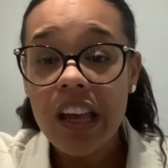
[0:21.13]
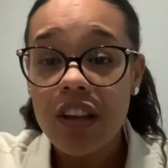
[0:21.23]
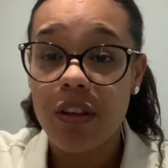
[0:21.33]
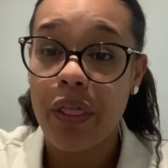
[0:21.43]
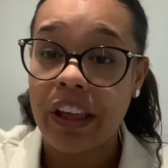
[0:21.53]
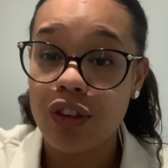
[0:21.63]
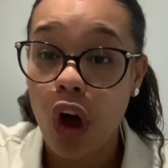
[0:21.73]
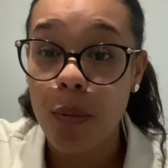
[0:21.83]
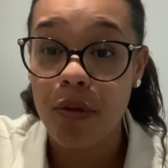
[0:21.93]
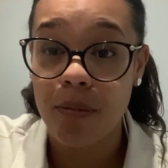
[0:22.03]
So I think
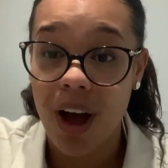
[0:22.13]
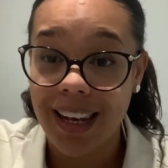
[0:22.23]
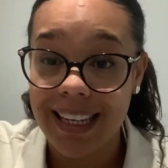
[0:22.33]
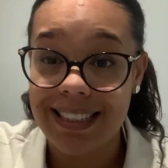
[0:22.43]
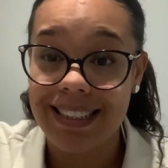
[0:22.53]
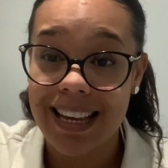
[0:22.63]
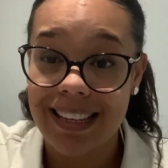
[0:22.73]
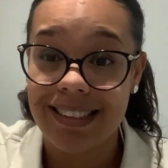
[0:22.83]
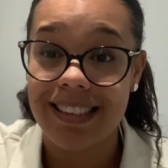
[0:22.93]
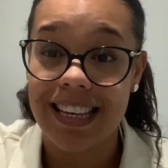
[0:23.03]
top of my list
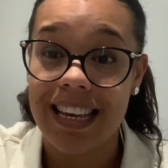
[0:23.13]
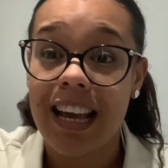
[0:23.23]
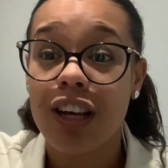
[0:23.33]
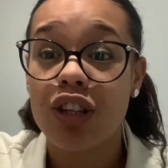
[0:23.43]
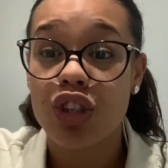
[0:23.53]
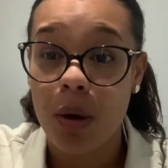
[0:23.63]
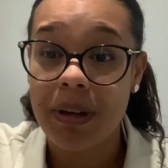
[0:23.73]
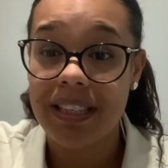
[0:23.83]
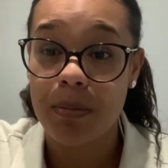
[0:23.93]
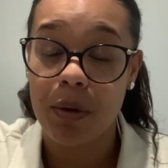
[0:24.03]
is the Tommee
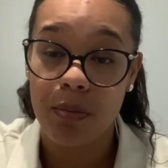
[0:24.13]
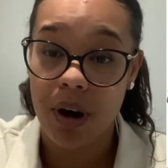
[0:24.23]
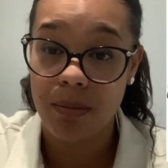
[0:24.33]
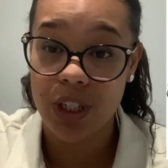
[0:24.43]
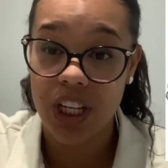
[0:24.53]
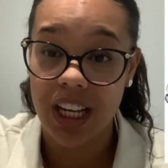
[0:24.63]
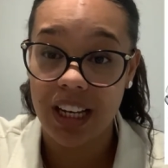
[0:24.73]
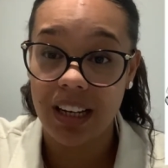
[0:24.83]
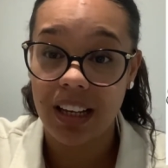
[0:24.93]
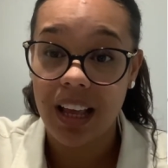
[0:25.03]
tippee prep
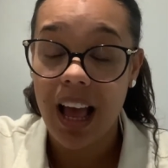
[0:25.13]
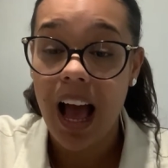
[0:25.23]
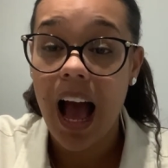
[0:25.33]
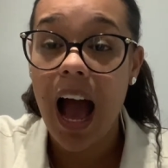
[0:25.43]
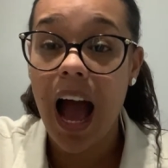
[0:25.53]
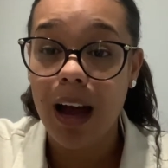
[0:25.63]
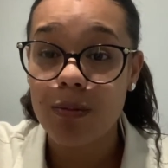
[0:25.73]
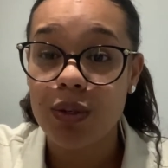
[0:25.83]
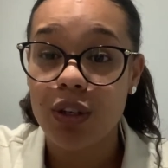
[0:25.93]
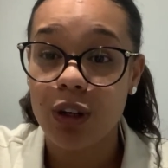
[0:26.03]
machine.
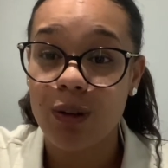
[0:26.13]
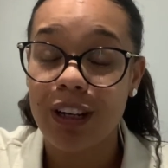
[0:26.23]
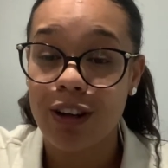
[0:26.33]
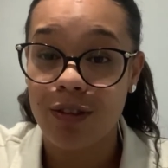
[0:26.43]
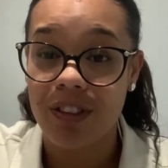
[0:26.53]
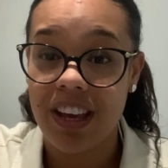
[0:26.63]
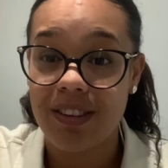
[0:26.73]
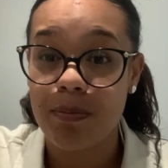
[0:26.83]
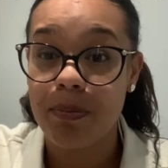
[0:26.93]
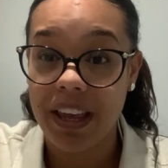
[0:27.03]
Absolutely love this,
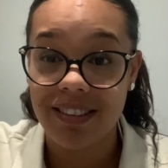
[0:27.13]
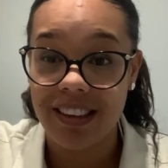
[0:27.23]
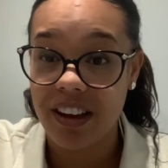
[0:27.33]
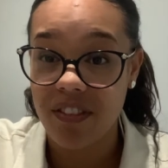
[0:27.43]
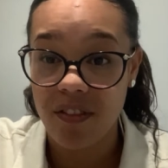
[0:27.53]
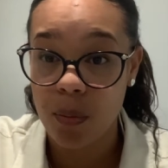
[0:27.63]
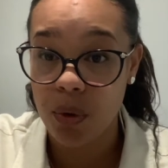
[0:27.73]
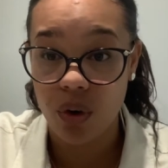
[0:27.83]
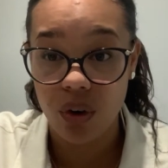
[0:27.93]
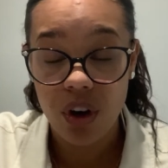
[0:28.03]
best thing I've ever
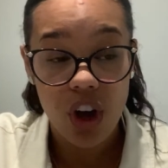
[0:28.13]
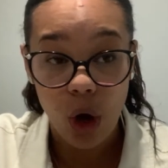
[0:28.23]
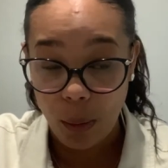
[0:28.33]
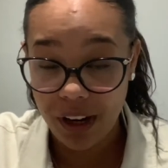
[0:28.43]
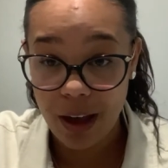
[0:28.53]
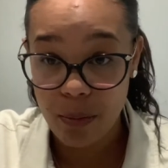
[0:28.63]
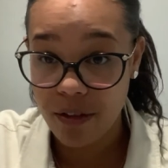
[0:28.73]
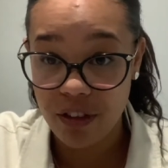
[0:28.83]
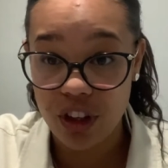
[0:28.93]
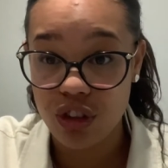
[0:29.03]
bought. When I had my
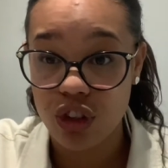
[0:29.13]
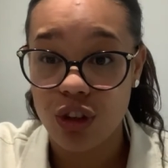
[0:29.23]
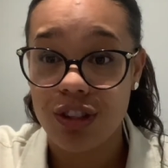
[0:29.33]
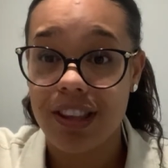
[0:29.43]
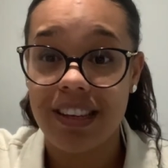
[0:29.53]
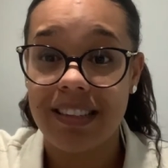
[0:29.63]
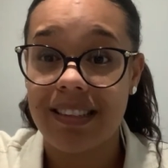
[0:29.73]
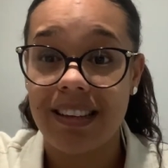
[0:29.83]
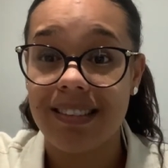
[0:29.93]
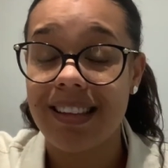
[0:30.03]
first daughter, these
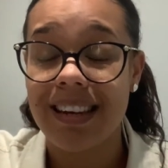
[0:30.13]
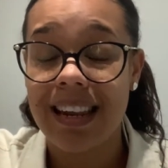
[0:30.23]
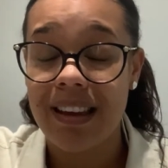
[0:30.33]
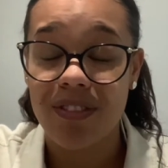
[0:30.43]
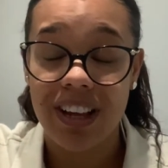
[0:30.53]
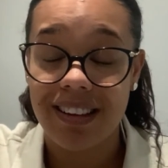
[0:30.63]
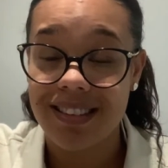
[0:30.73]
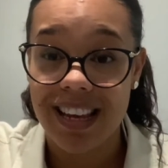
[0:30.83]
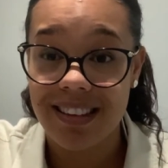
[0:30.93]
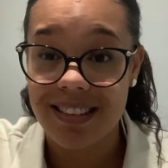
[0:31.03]
things didn't even
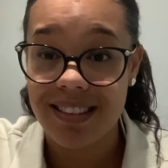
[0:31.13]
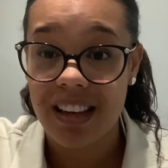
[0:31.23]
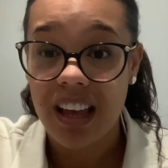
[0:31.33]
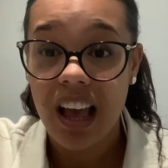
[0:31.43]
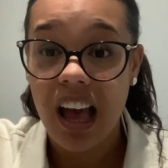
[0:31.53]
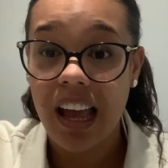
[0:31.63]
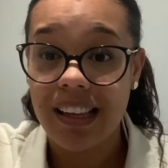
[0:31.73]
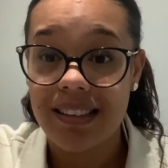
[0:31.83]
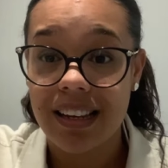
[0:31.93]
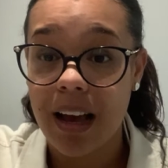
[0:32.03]
exist.
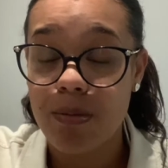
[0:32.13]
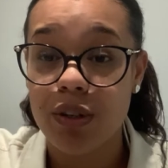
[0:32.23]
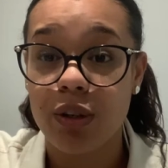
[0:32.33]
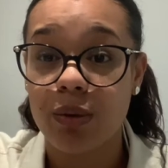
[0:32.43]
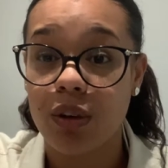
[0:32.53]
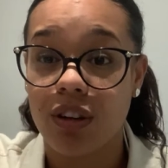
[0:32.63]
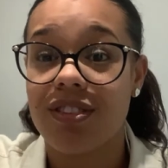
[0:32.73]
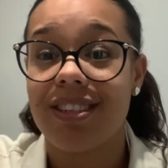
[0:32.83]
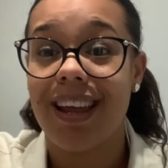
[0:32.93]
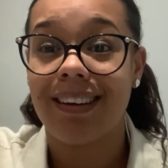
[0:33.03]
It's an absolute
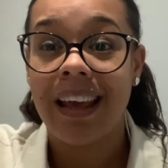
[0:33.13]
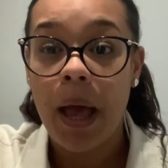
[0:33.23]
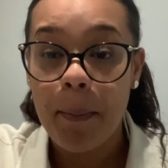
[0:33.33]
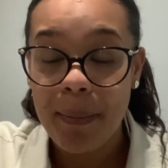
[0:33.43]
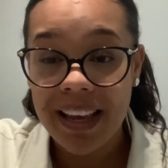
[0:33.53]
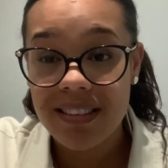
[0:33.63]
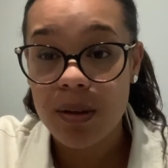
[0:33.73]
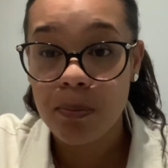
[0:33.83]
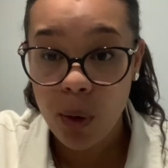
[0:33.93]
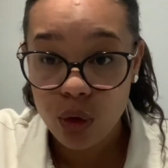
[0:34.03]
godsend. Makes a
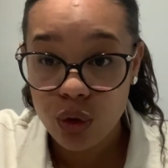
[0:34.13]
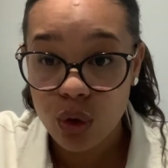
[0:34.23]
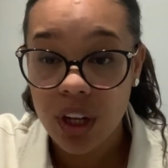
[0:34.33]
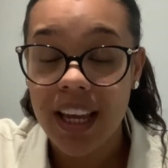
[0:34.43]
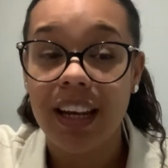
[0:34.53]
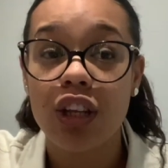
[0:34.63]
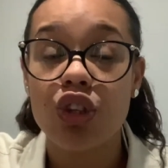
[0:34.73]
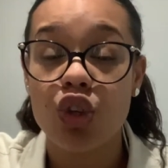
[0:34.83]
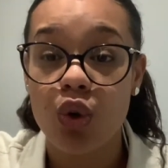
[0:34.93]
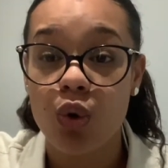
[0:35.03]
bottle in
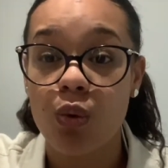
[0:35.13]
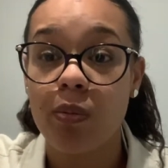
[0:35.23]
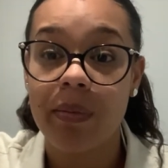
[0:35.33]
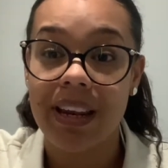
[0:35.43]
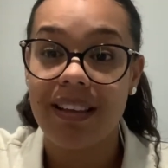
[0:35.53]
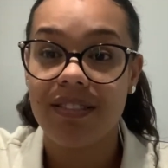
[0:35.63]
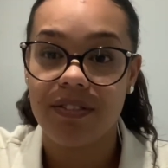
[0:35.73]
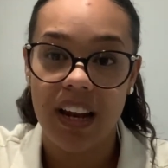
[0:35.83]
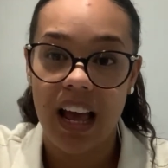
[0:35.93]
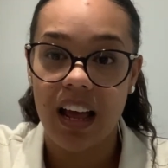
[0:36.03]
2 minutes
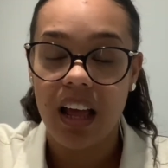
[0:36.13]
flat.